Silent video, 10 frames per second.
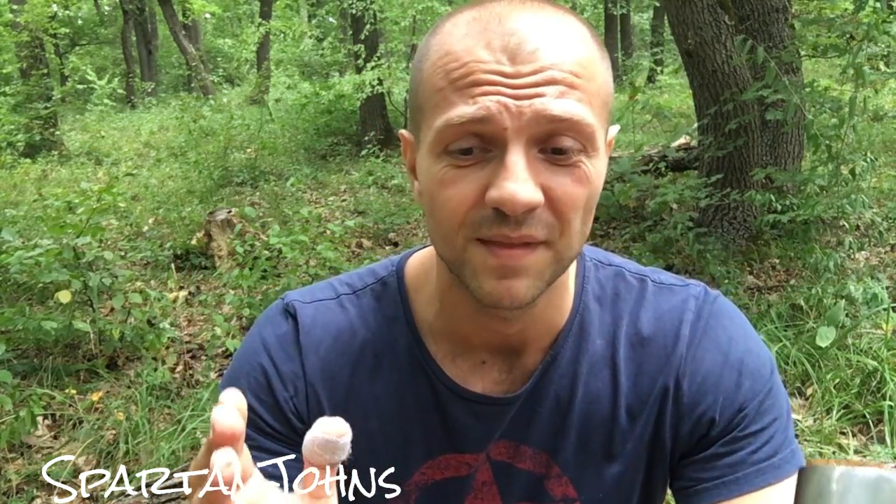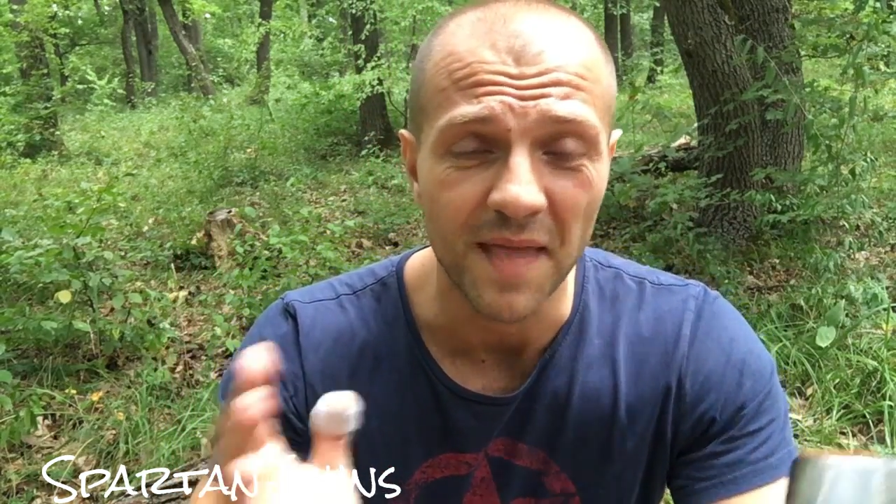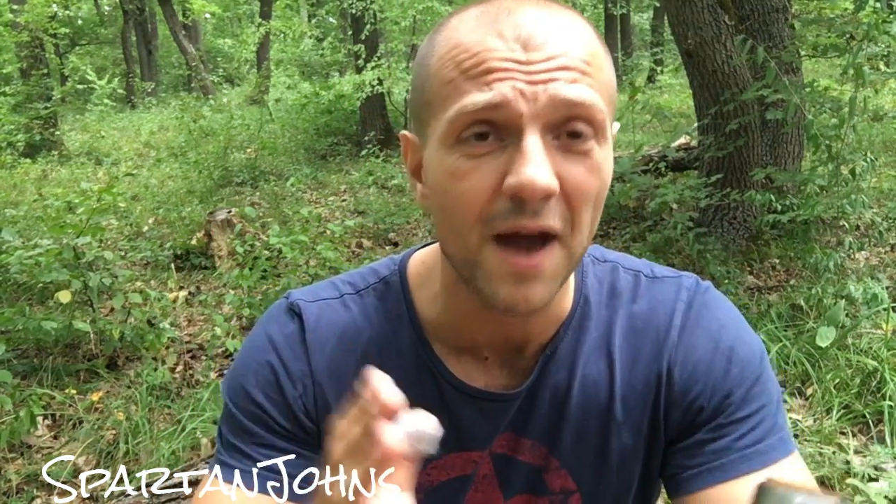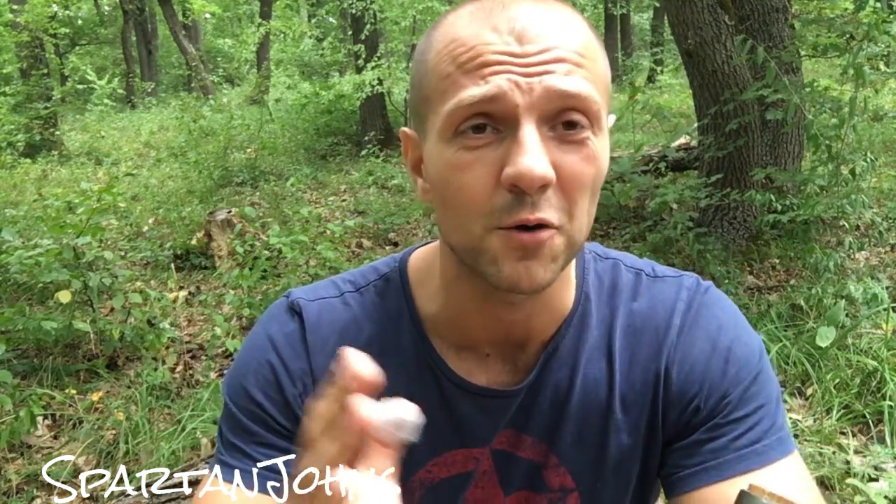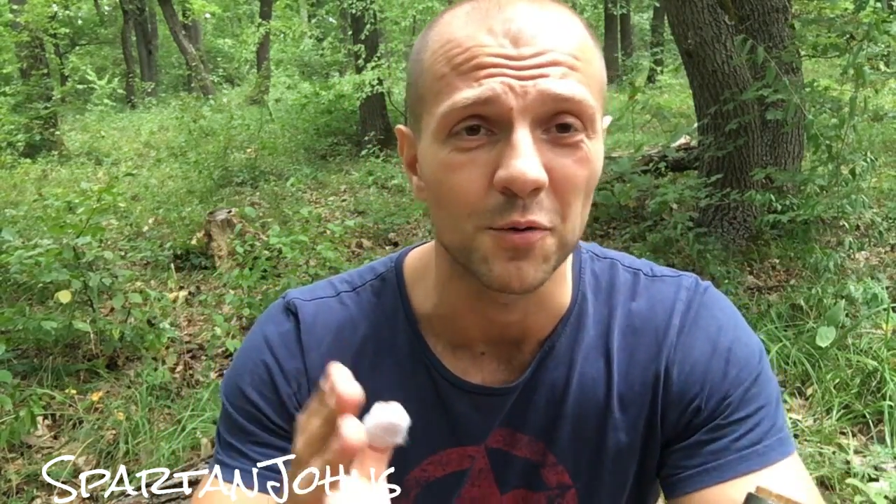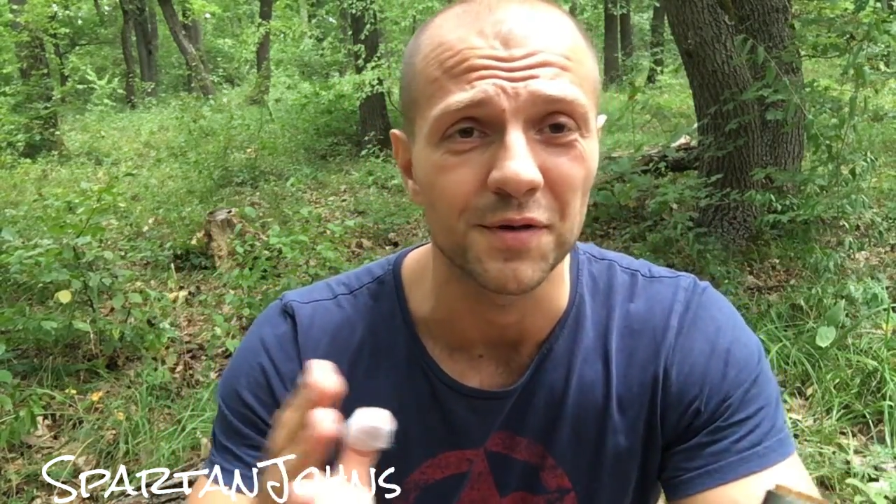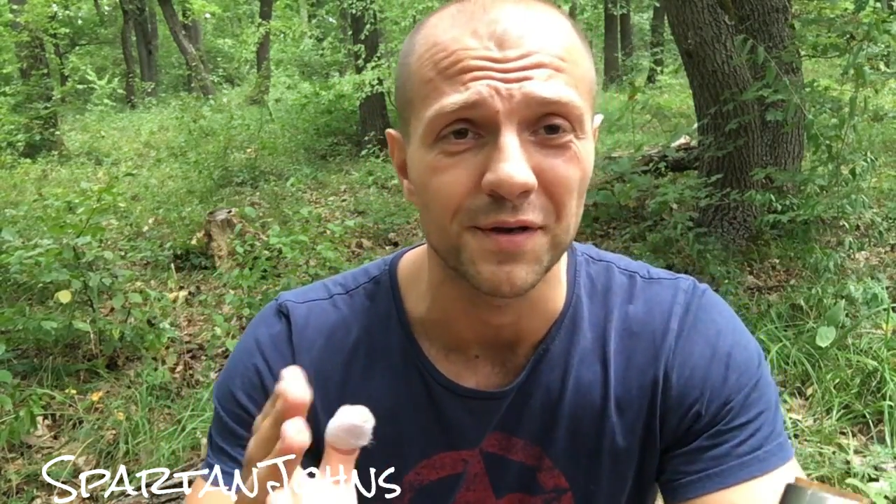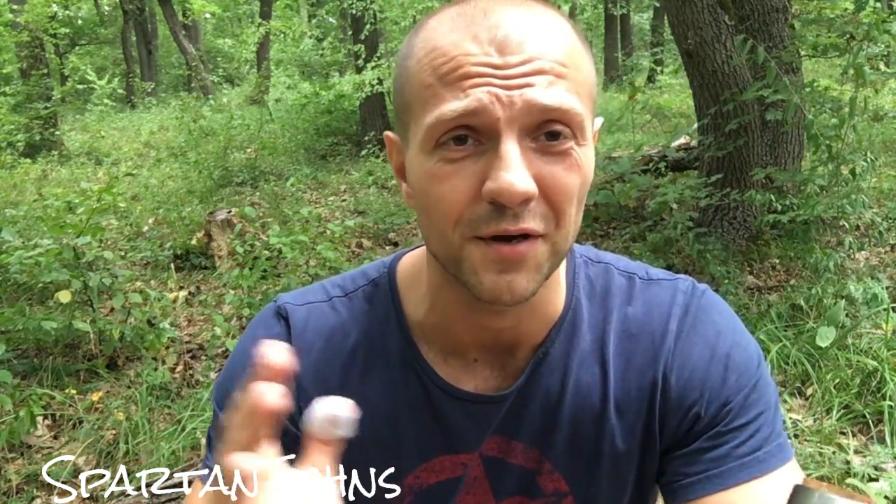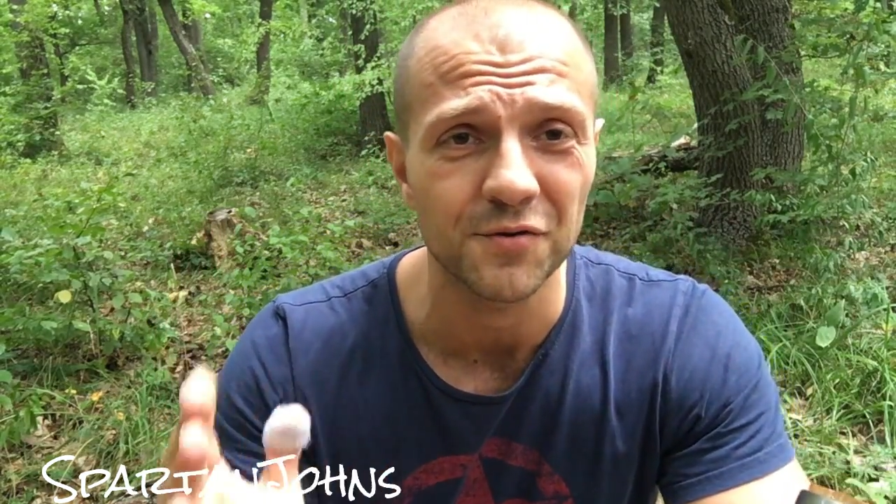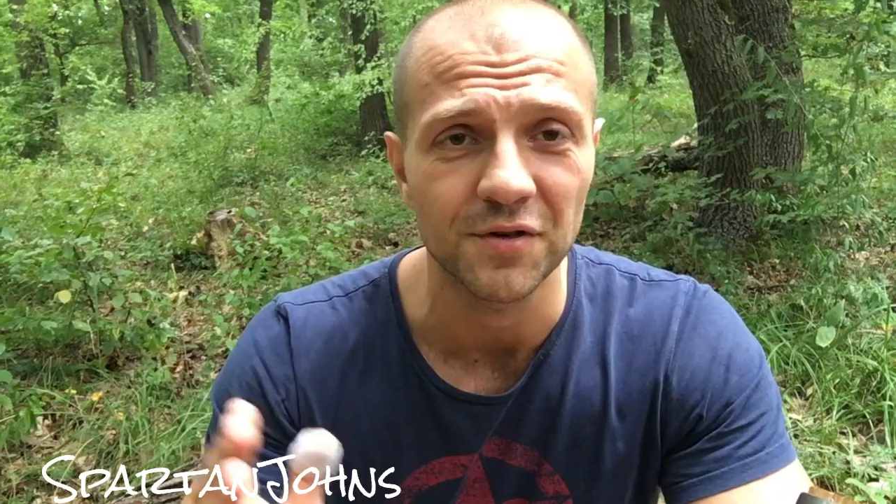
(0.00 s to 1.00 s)
narrower
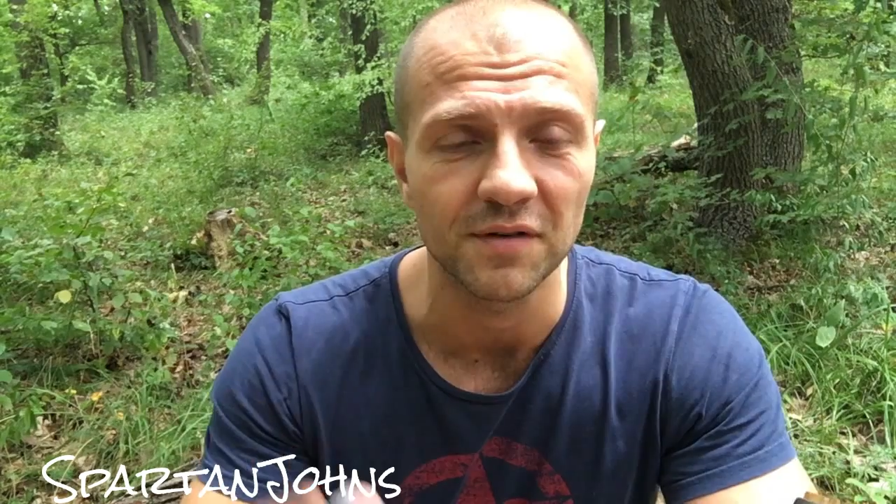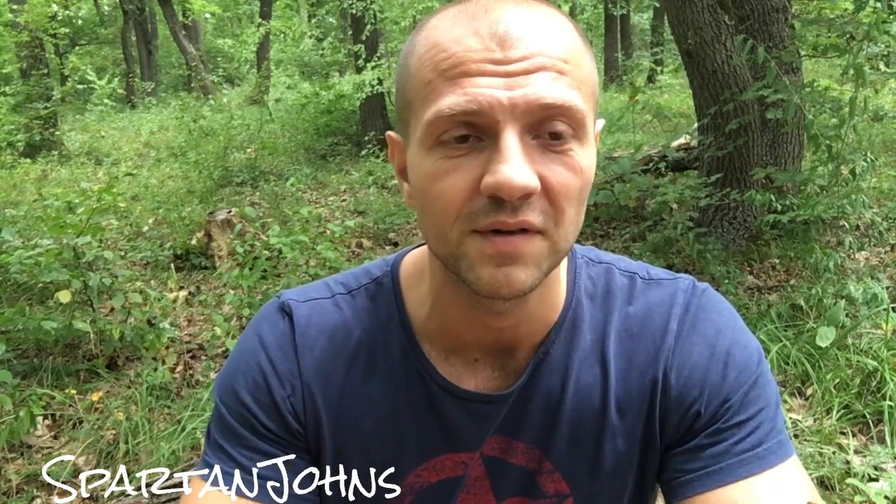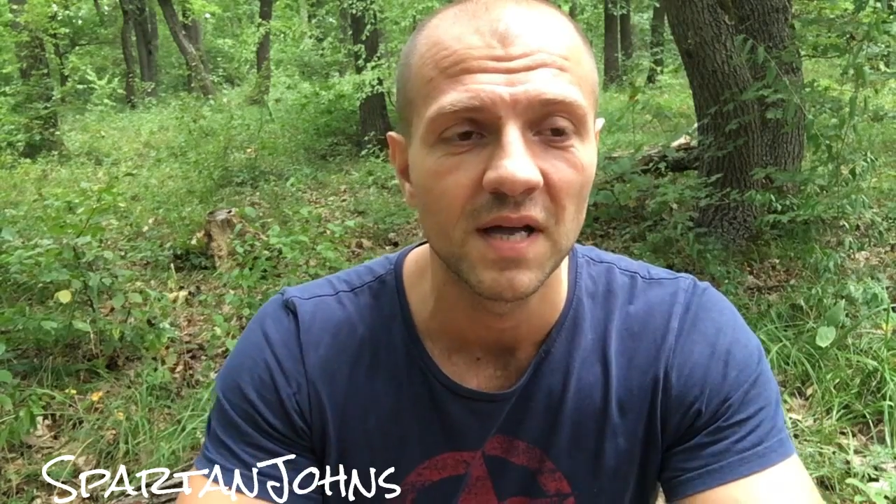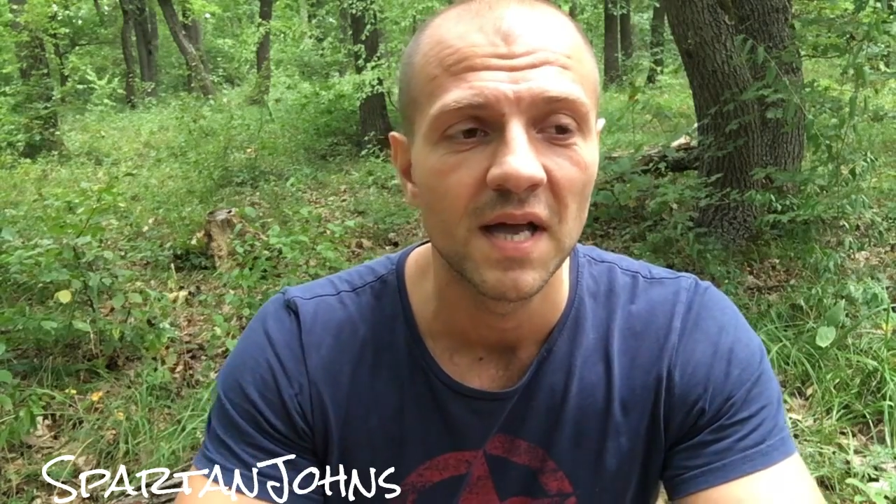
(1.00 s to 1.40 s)
than I should have.